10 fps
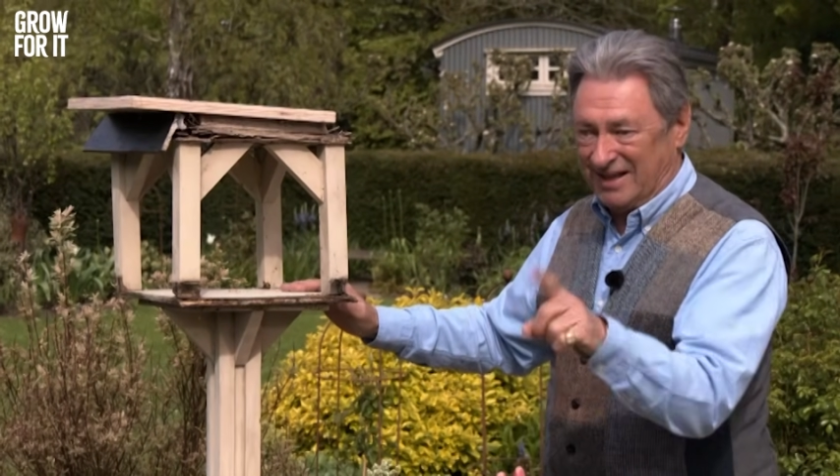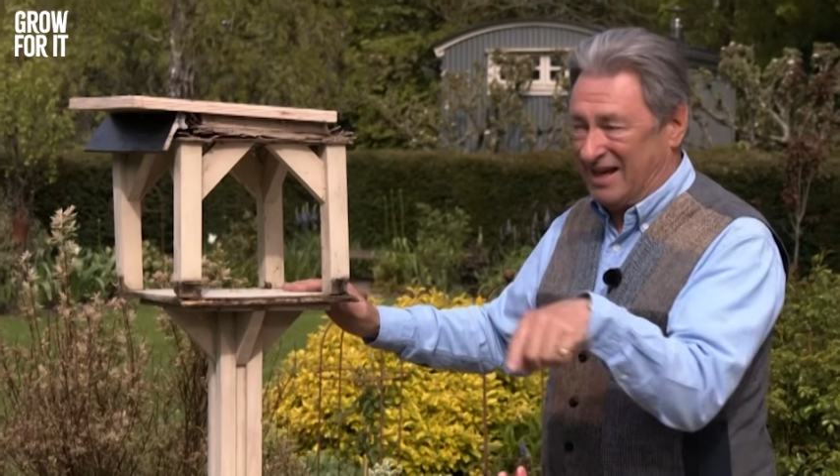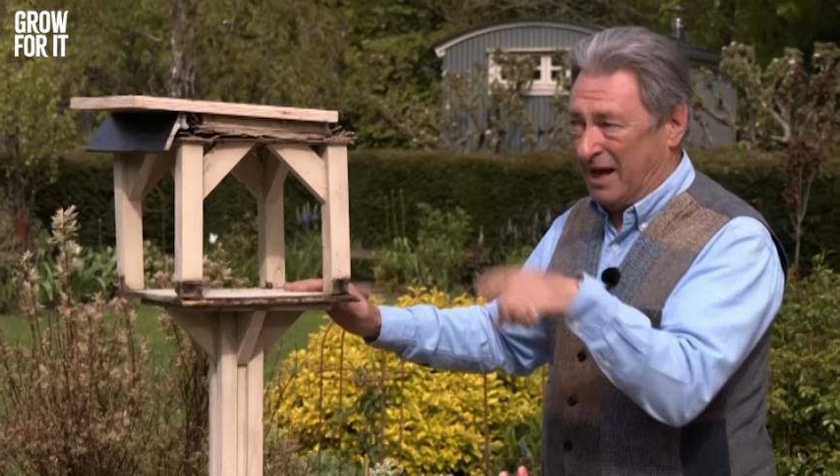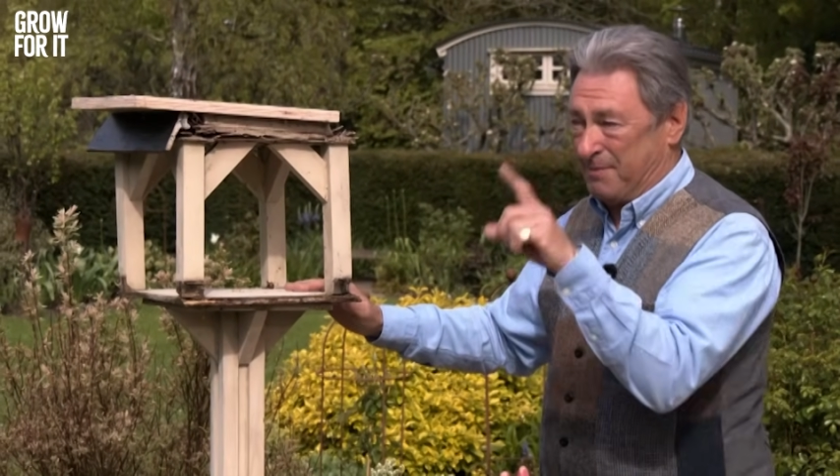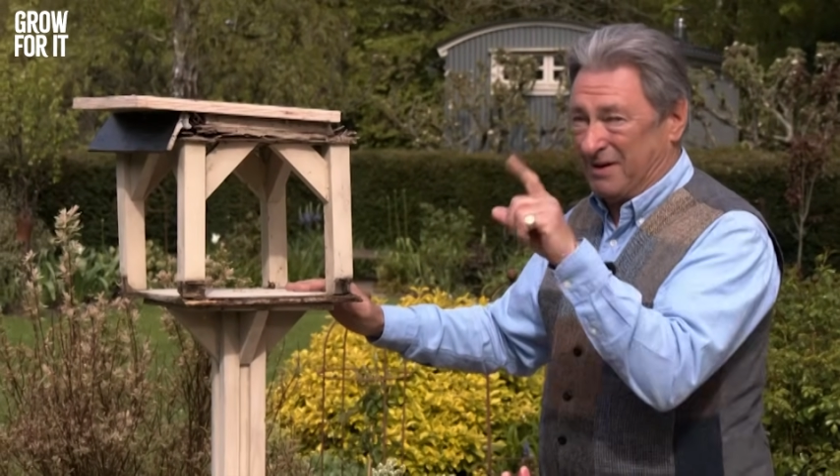
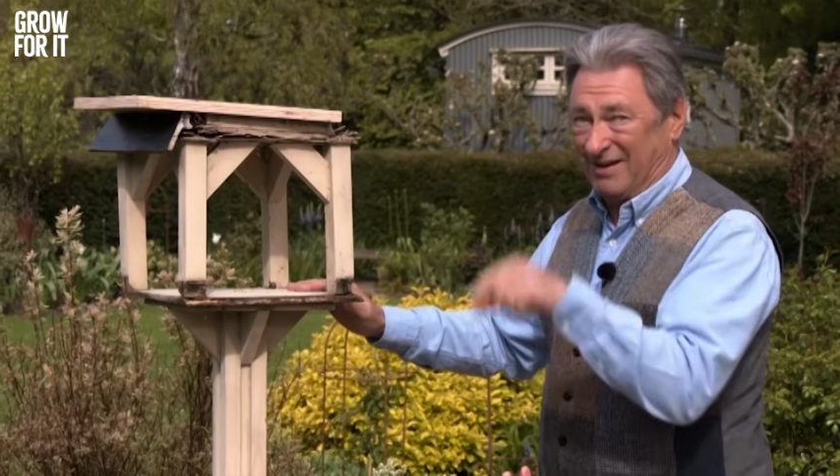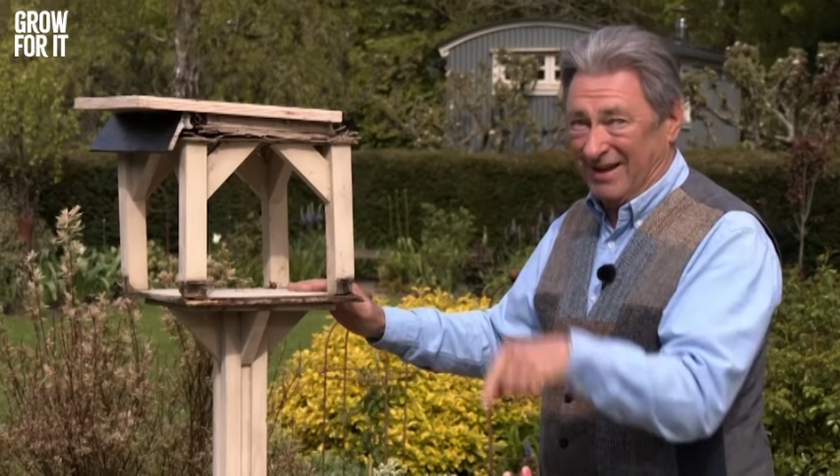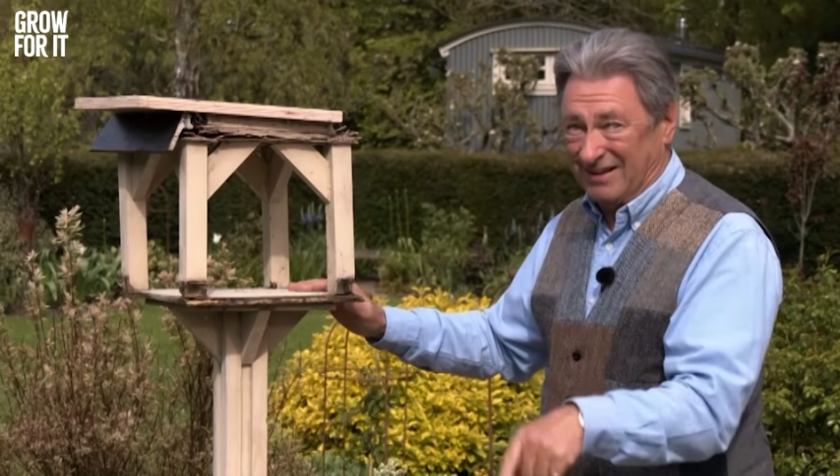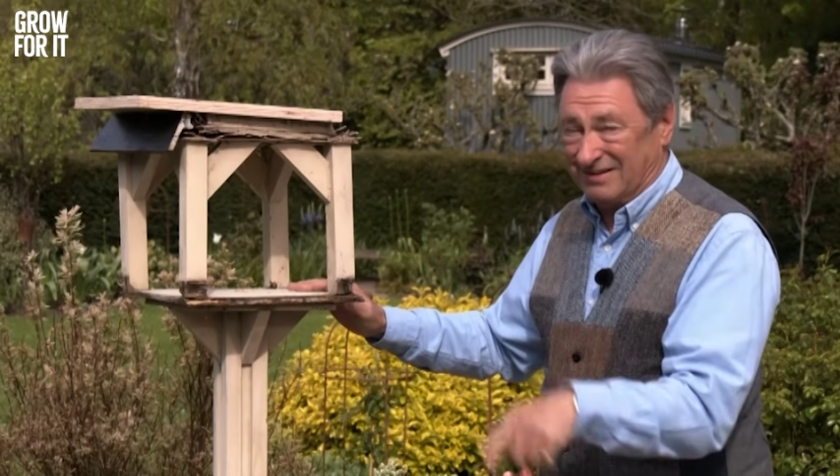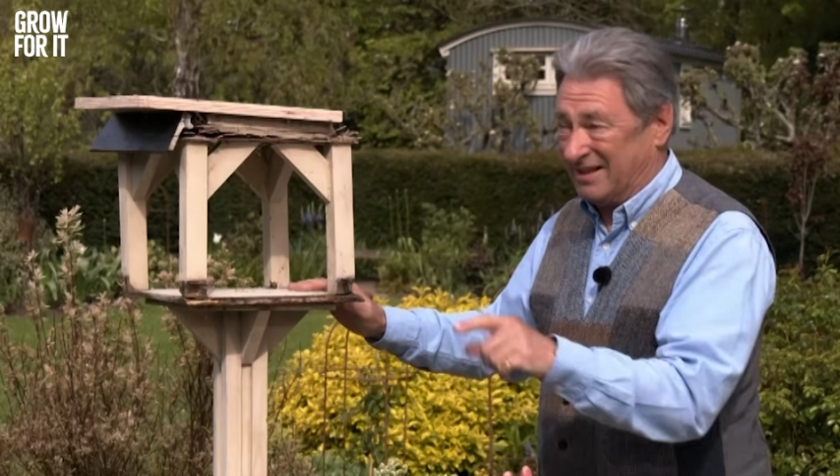capital
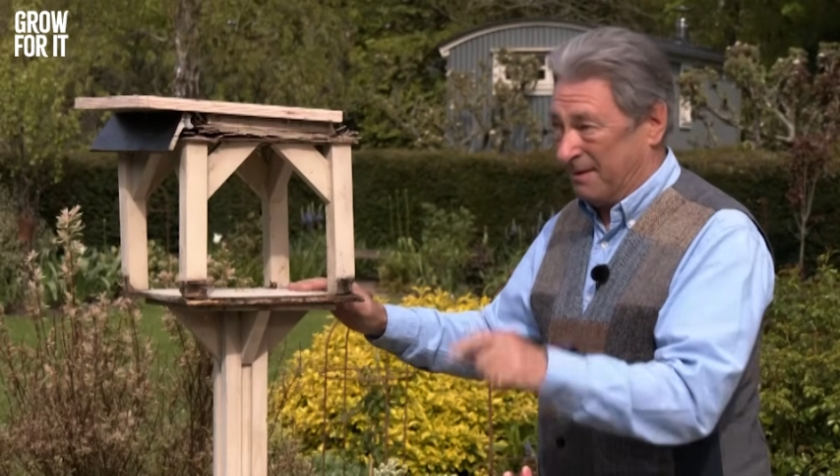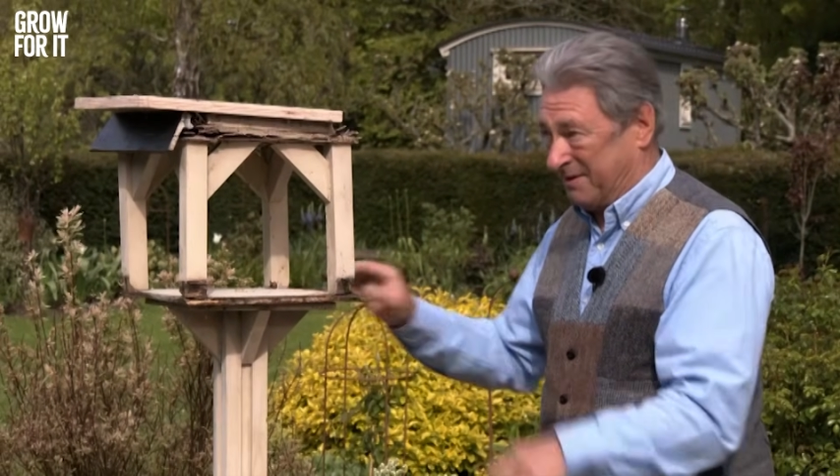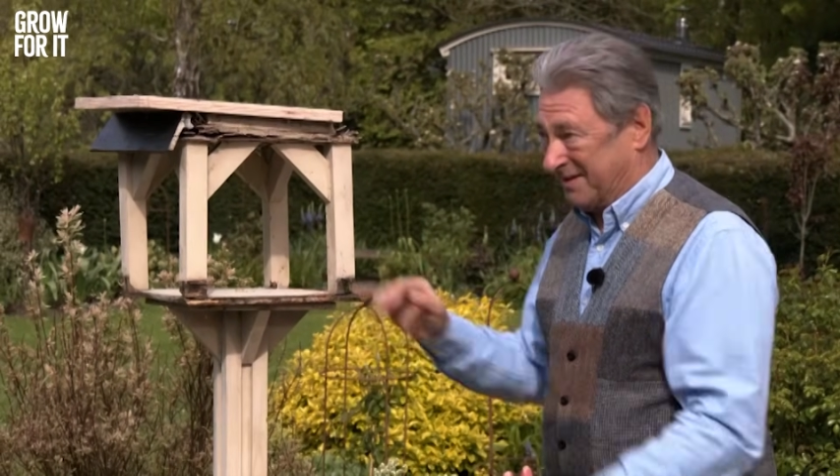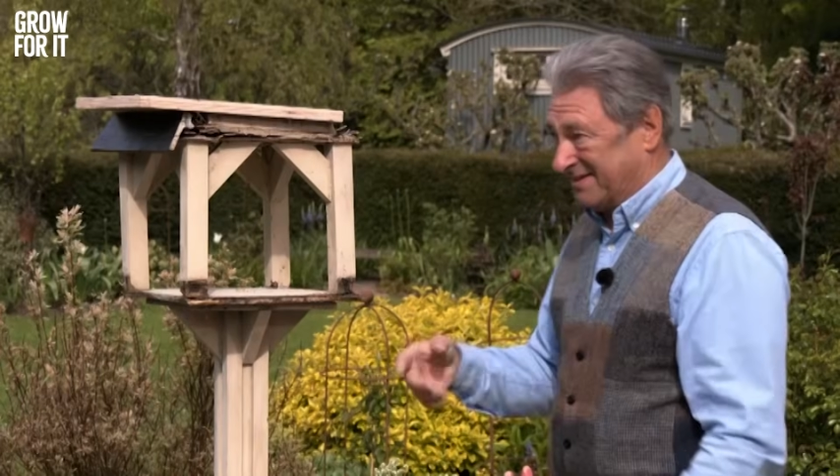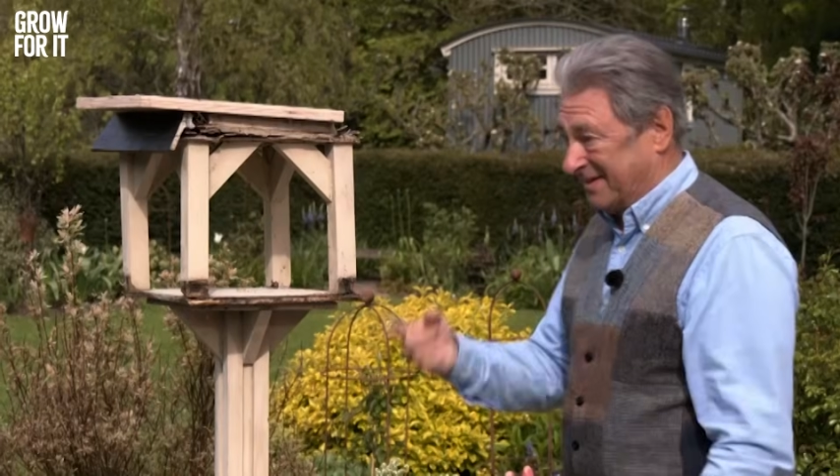L,
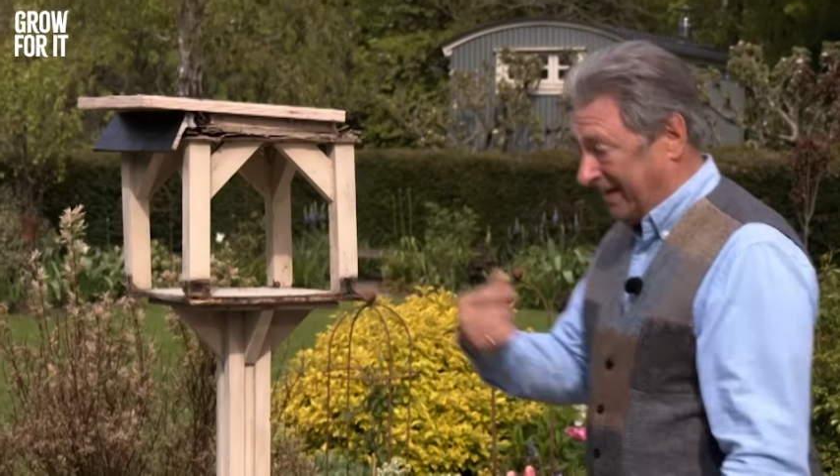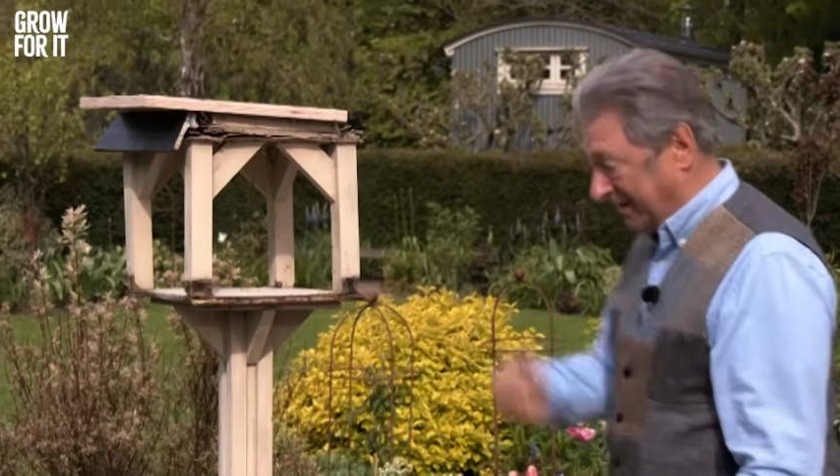capital C,